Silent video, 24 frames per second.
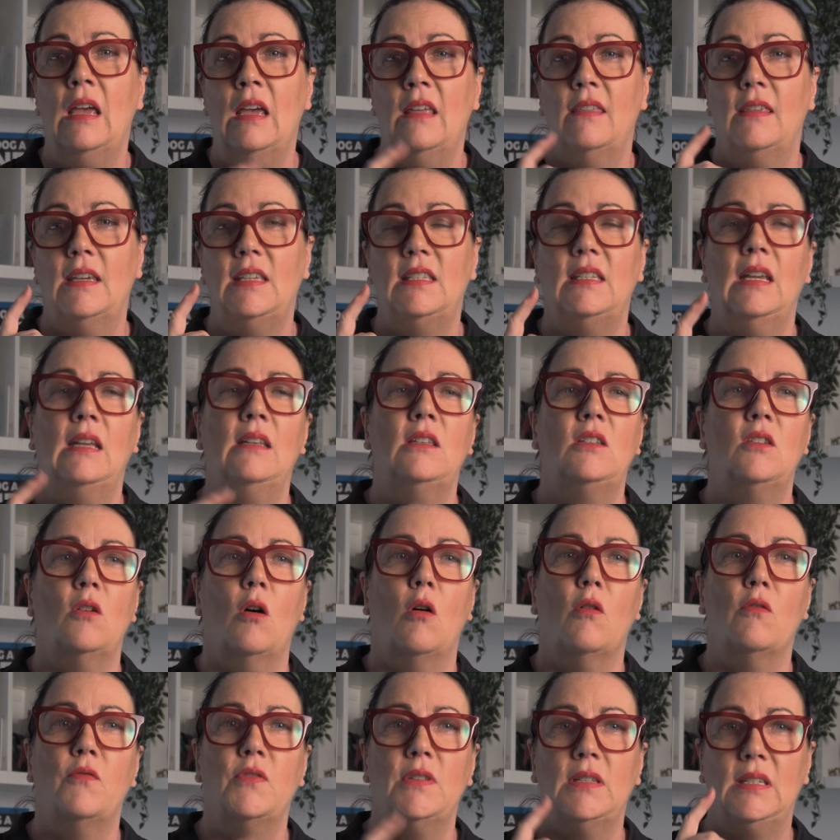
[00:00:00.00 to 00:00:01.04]
their sense
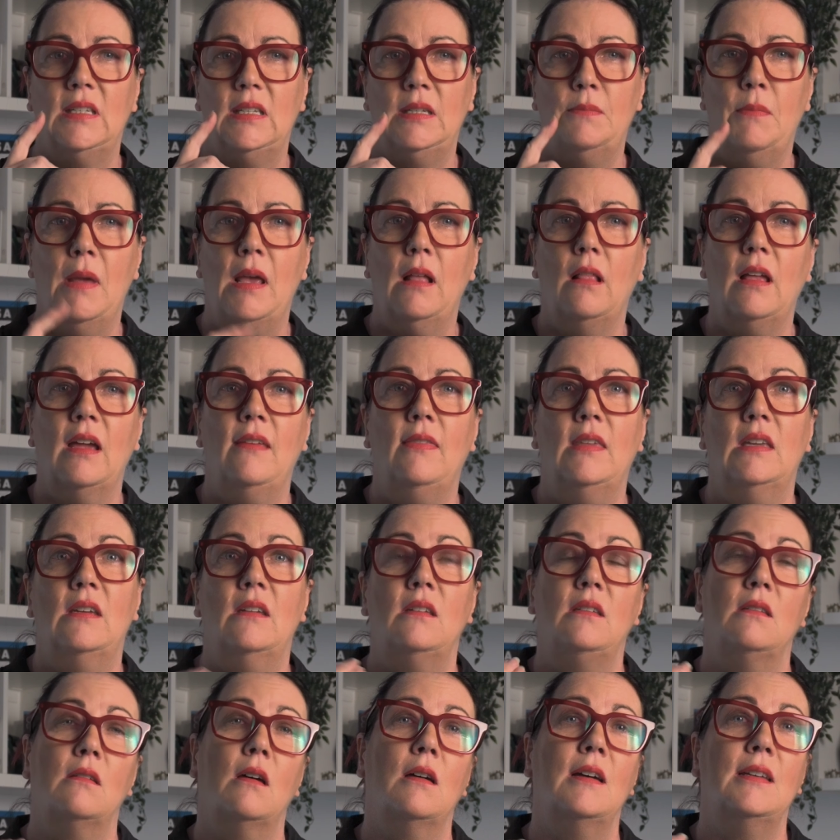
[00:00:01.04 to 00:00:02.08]
of smell and their
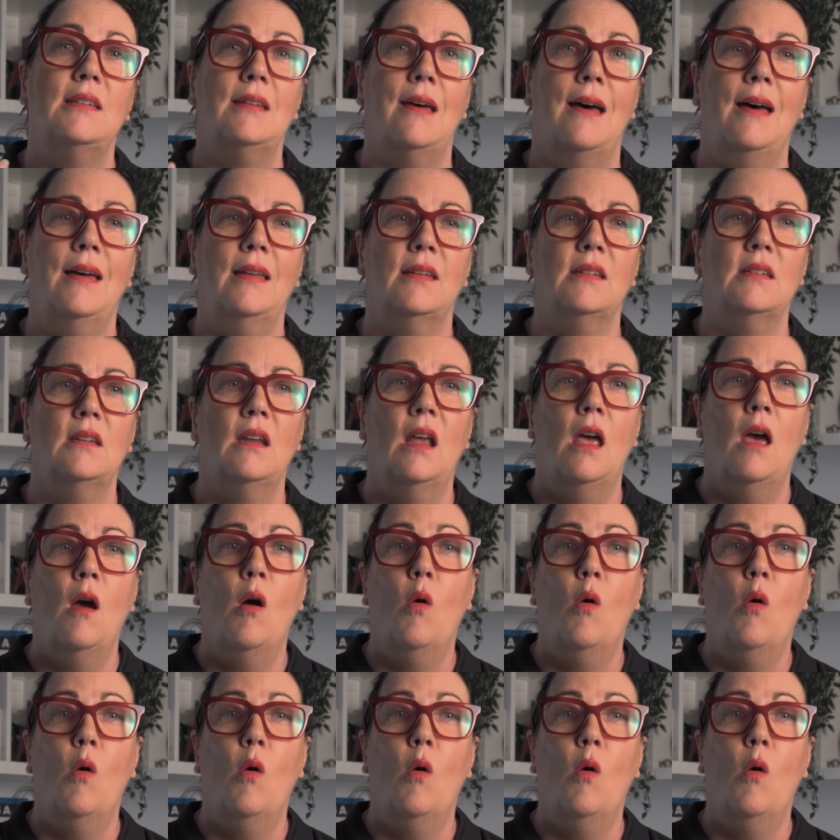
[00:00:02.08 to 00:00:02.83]
desire to hunt.